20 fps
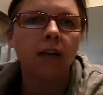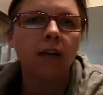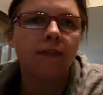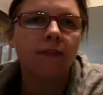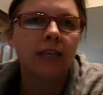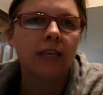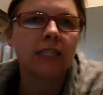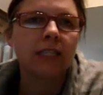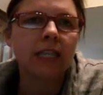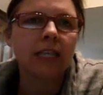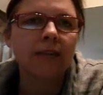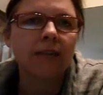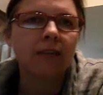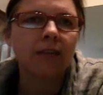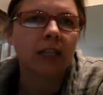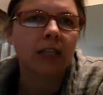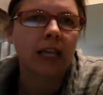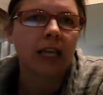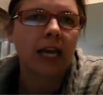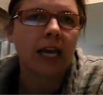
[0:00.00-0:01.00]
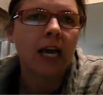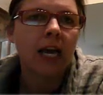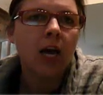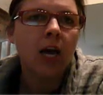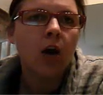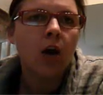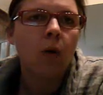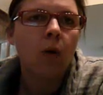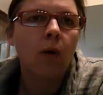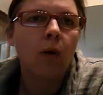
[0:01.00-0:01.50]
of these evenly?
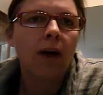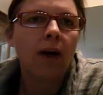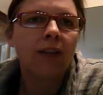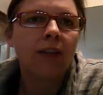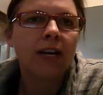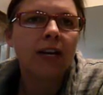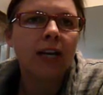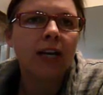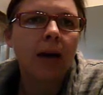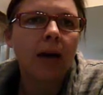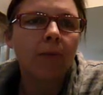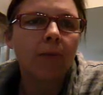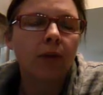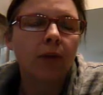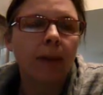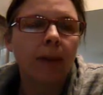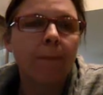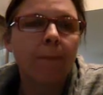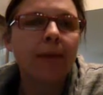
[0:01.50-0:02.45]
Well, the